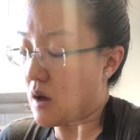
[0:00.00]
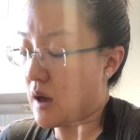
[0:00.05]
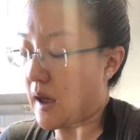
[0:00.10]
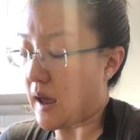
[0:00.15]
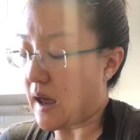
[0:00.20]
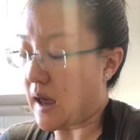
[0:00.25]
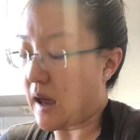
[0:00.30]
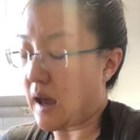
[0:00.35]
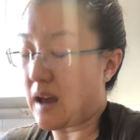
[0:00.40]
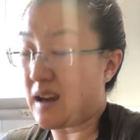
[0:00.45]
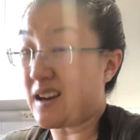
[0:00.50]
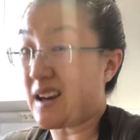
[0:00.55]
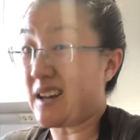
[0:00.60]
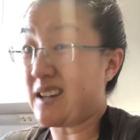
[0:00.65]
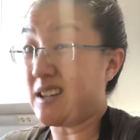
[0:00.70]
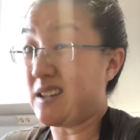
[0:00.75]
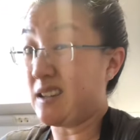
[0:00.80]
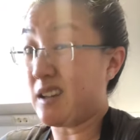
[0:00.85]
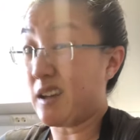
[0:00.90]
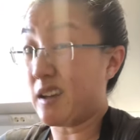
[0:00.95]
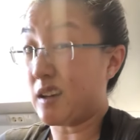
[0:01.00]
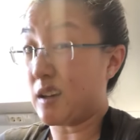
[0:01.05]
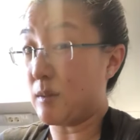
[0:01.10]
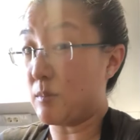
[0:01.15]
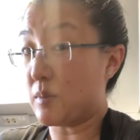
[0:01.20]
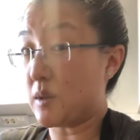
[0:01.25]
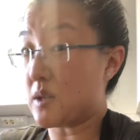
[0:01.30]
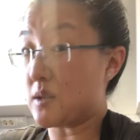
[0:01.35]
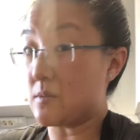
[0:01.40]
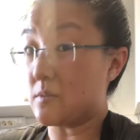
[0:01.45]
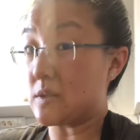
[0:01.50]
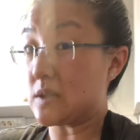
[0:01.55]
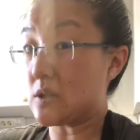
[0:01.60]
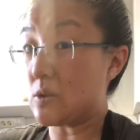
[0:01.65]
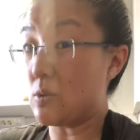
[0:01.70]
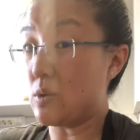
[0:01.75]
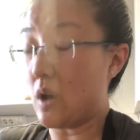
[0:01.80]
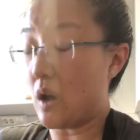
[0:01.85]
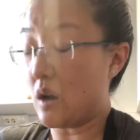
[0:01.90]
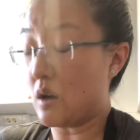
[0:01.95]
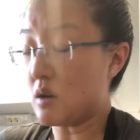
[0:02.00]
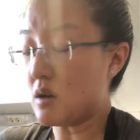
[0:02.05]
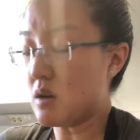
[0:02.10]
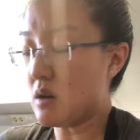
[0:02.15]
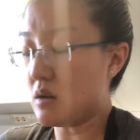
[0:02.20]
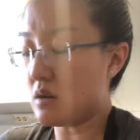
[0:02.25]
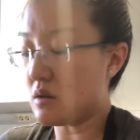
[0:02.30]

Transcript: and I didn't like it because it was too long.